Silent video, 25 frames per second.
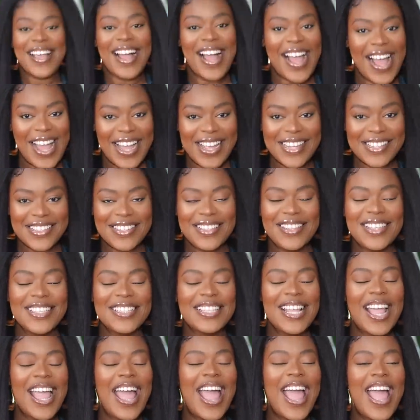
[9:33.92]
Guys,
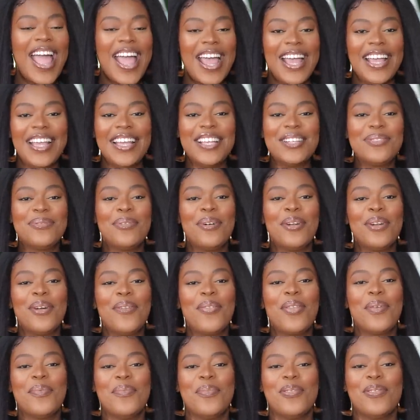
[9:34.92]
this hair is one
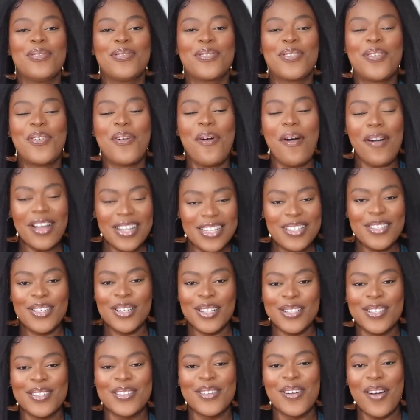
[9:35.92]
of the most
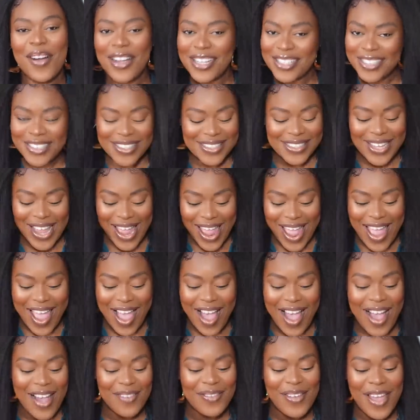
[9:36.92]
gorgeous hair
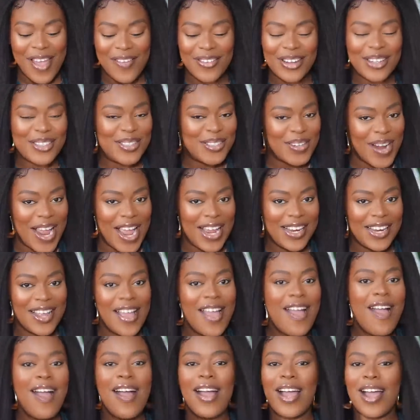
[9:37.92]
I have ever tried.
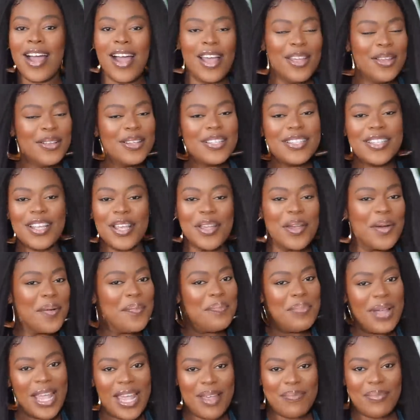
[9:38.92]
Can you see your
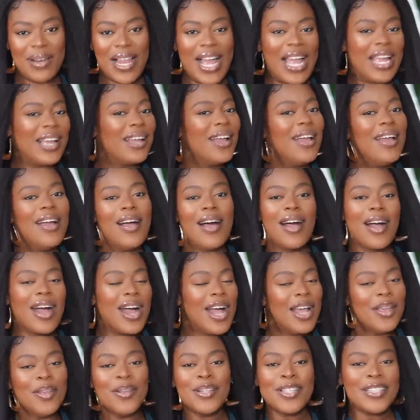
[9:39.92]
babe? Like,
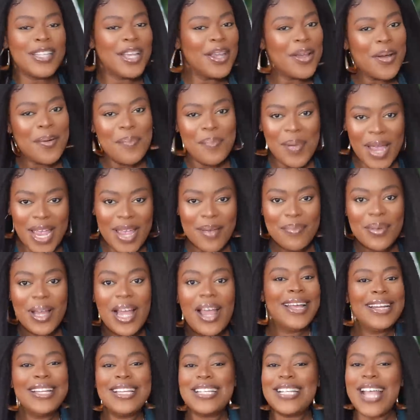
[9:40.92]
can you see your babe?
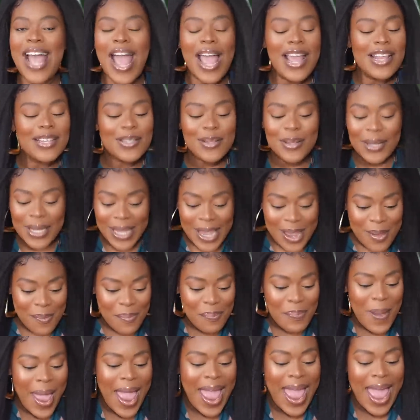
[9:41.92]
This hair is
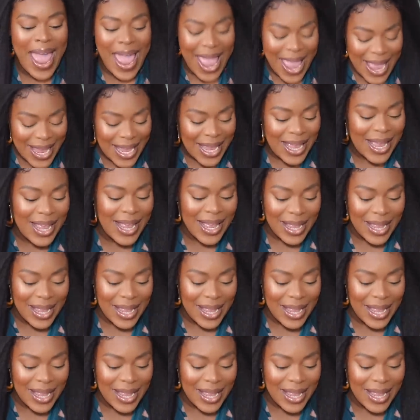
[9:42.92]
looking pang.